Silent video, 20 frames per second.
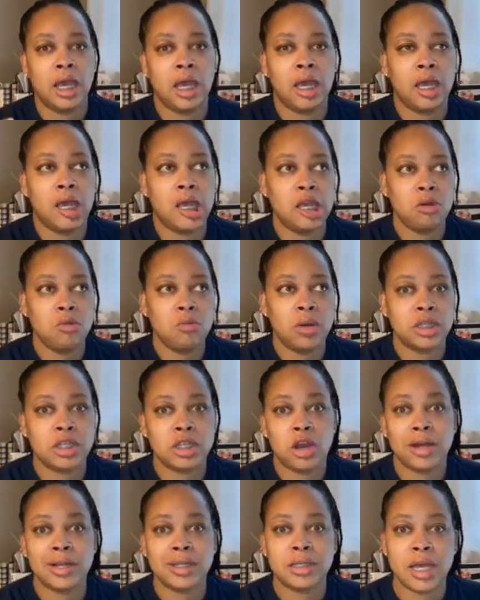He wants
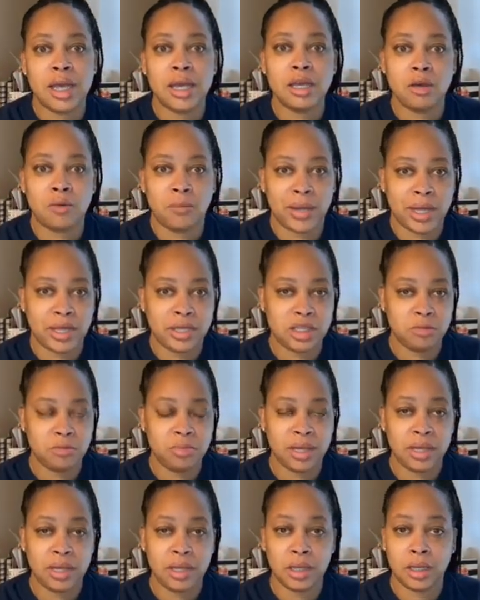our takeaway to
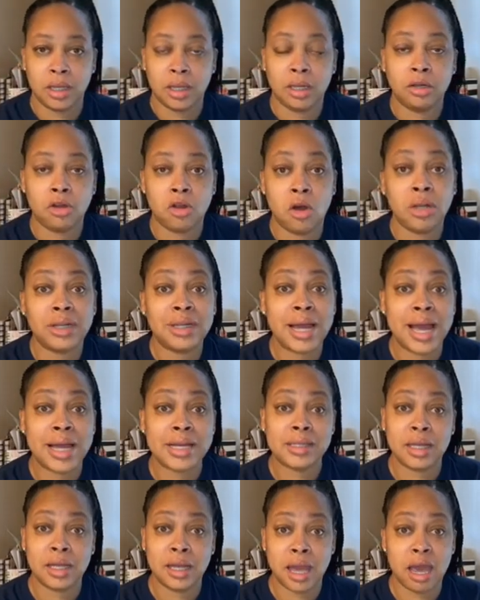be long
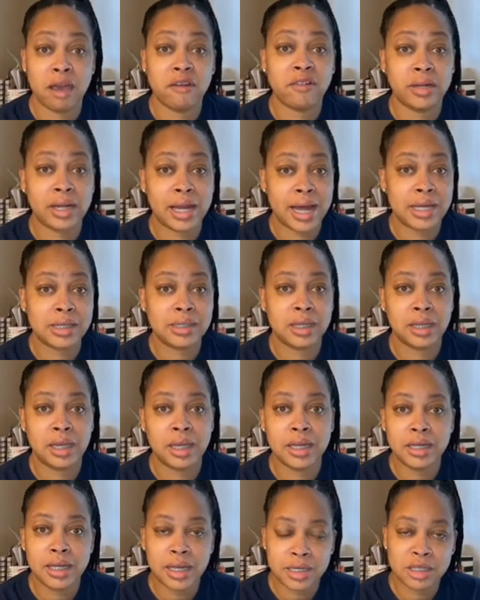lasting, everlasting. He
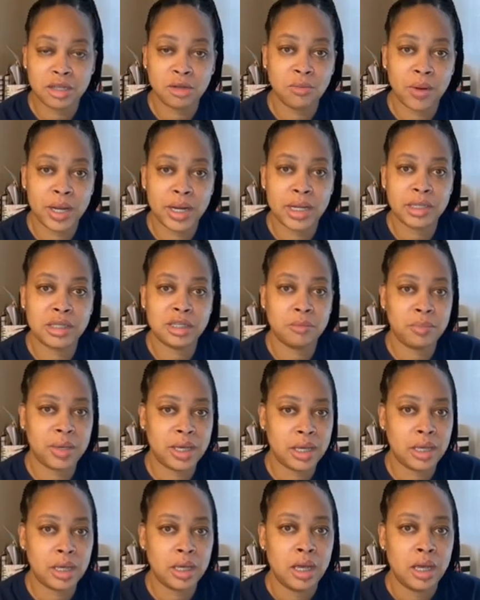doesn't want it to be